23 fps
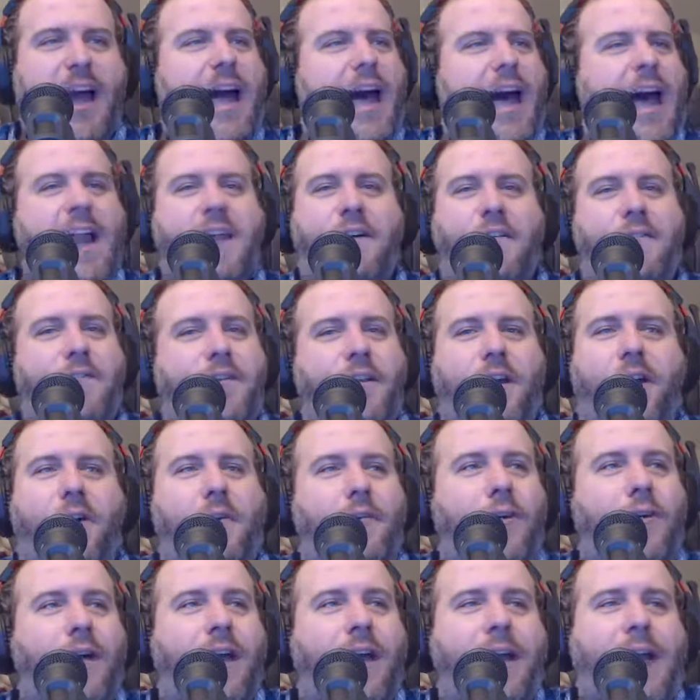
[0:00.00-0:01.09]
I don't
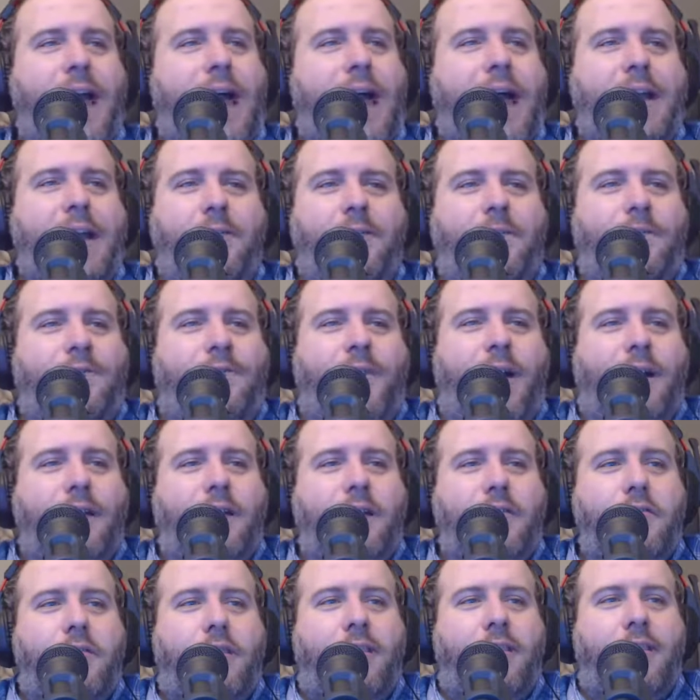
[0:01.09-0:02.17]
know. I don't
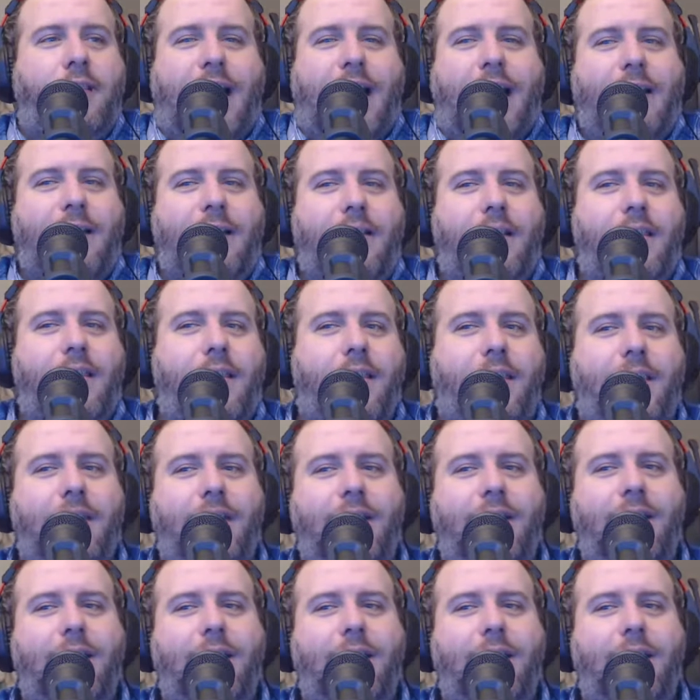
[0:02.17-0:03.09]
follow science.